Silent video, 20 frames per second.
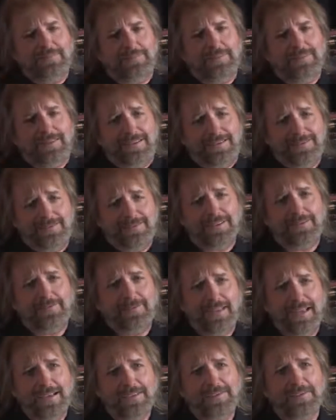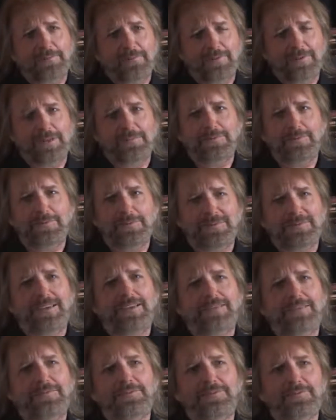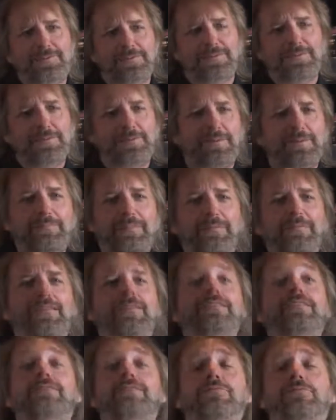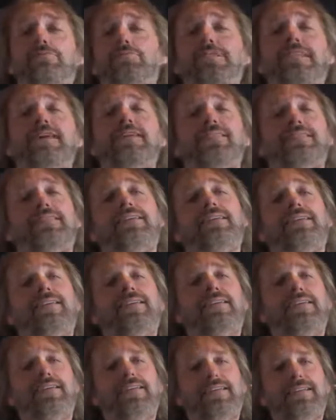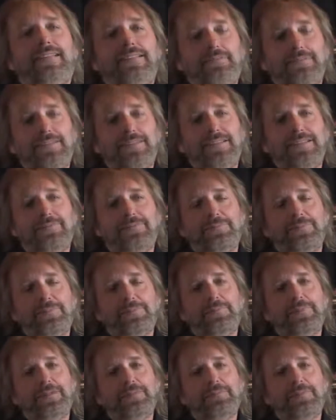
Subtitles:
I still have the accent when we came to the States, just a little bit, maybe a year too late, where it never went away.